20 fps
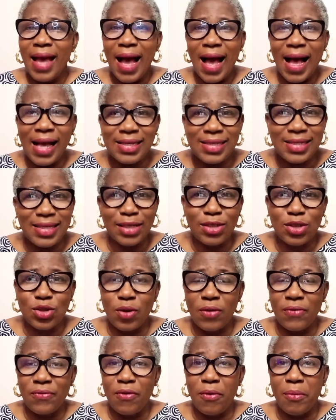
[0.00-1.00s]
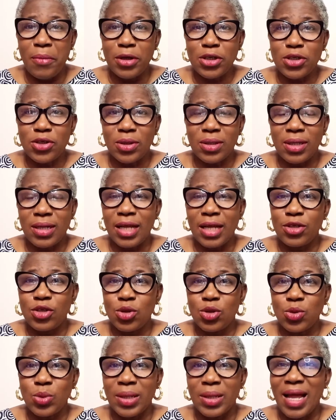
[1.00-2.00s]
access to information that our
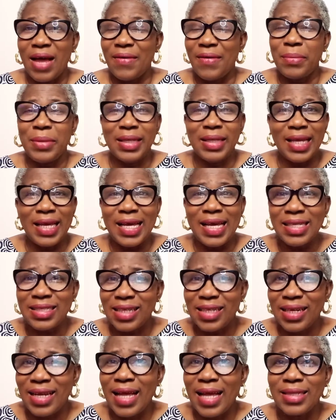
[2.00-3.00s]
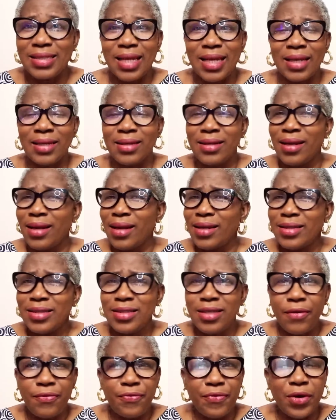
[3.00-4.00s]
children have, the internet and
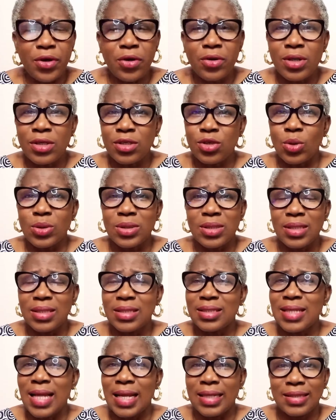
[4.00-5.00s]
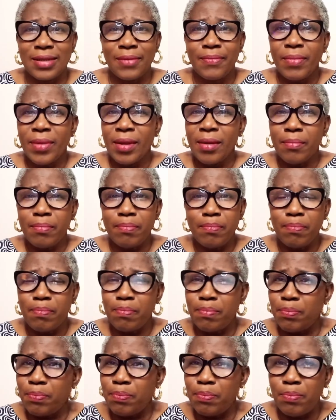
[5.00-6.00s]
different other sources that
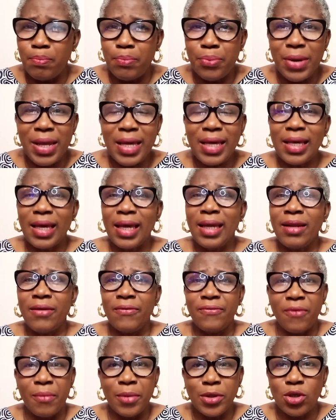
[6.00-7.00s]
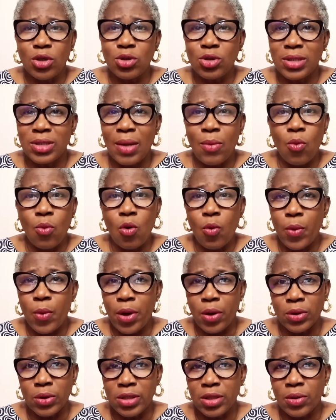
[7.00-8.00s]
bring in information to them one way
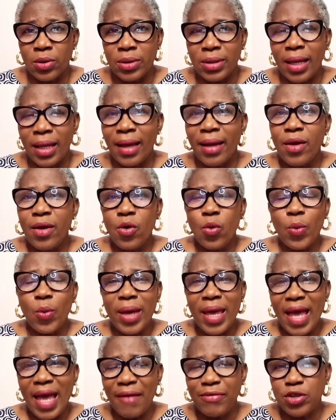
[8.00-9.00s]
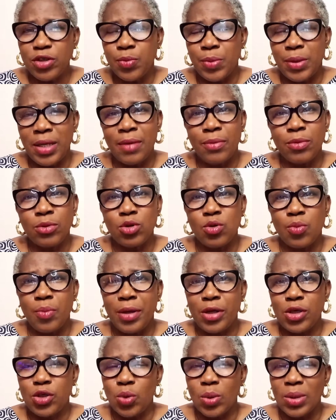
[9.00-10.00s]
or the other, we have to be able to make
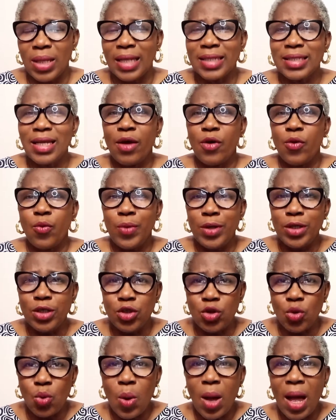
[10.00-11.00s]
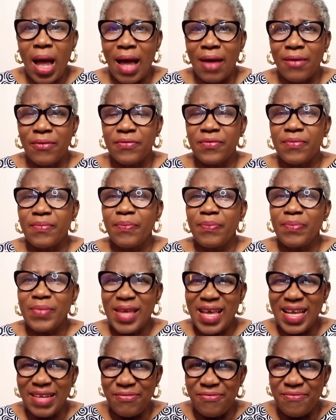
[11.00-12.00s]
sure that we do have
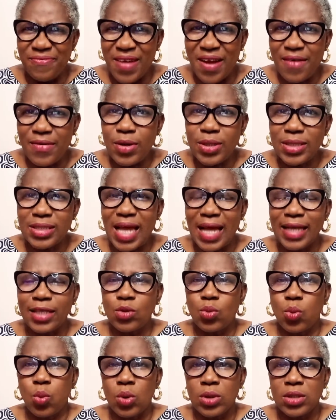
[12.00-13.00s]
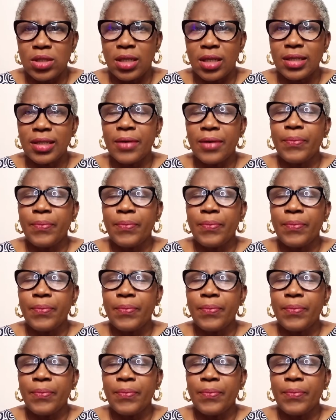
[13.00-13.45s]
a very tight-watered